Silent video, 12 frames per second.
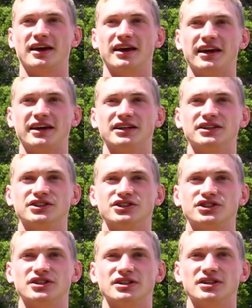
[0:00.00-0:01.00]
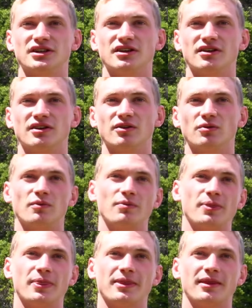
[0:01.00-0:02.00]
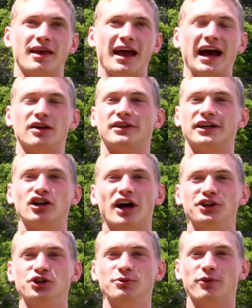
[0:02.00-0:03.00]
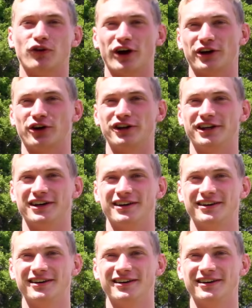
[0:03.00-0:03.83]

is how little I knew before I got here.